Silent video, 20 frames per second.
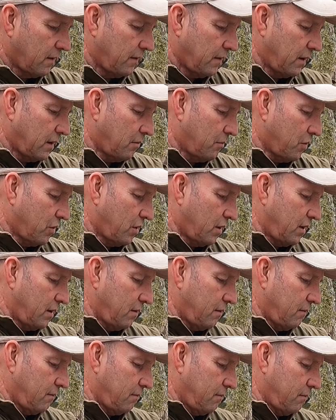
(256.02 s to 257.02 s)
Now I might
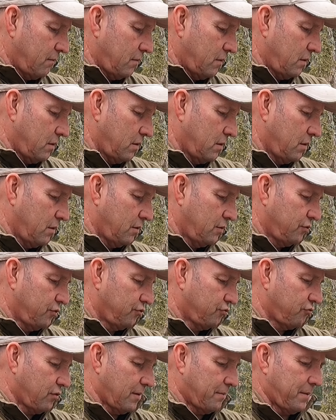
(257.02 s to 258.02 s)

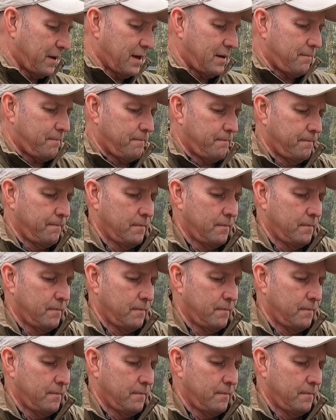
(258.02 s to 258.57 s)
just grab that.